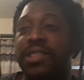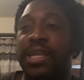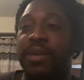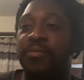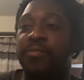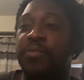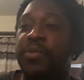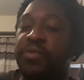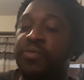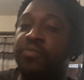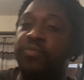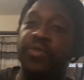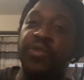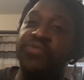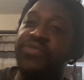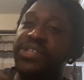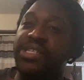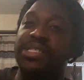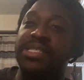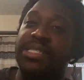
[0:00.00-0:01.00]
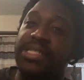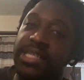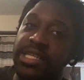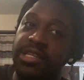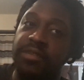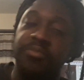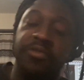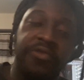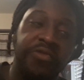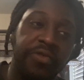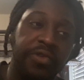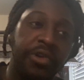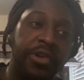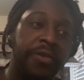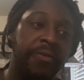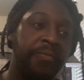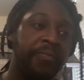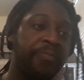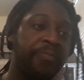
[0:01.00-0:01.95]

Like we've just seen it before.